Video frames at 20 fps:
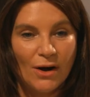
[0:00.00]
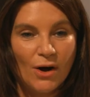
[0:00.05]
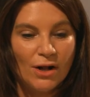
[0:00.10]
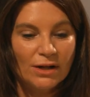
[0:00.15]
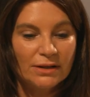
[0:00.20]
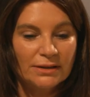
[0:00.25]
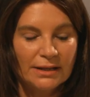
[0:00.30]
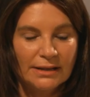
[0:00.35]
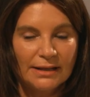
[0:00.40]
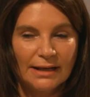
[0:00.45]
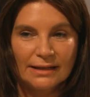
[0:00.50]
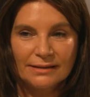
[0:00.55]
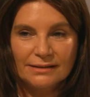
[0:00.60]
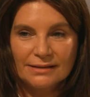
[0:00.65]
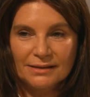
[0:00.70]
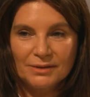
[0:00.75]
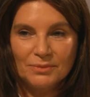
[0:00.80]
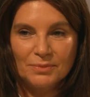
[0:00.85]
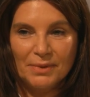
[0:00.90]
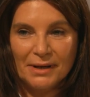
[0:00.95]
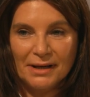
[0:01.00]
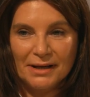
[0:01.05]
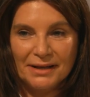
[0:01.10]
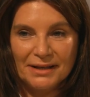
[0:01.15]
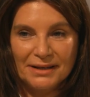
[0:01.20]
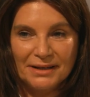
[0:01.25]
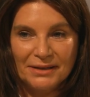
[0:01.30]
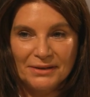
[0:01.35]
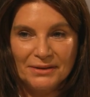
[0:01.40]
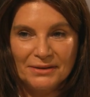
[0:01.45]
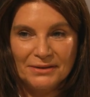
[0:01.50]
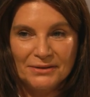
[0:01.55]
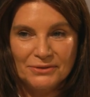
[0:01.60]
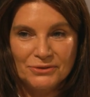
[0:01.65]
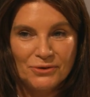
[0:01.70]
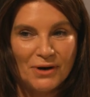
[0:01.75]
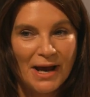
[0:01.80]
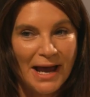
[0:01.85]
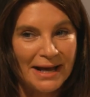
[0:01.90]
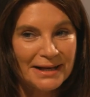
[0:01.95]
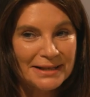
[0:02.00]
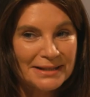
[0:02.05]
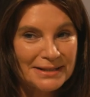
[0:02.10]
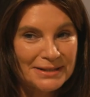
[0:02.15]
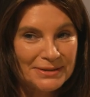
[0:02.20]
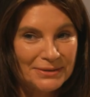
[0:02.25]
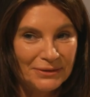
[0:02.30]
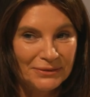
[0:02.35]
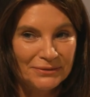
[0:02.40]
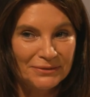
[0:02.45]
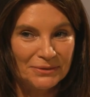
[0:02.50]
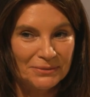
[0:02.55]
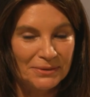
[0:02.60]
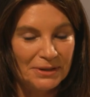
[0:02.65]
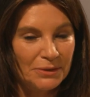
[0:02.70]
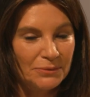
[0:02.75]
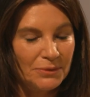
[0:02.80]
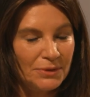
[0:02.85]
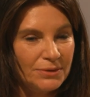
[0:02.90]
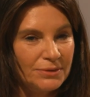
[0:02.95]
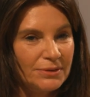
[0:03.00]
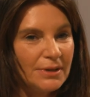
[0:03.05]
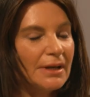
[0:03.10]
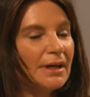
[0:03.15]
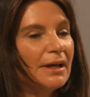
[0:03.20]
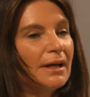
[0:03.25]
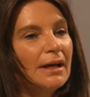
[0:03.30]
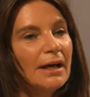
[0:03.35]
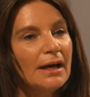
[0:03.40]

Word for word: all connected by the tracks of the railroad.